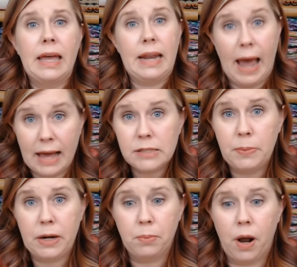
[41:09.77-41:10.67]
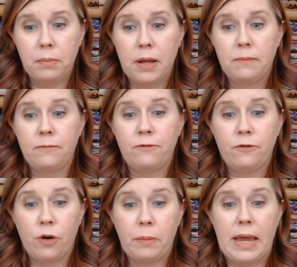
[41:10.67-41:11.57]
It has been a problem
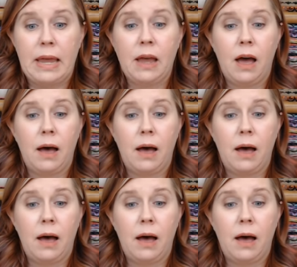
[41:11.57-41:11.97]
for me.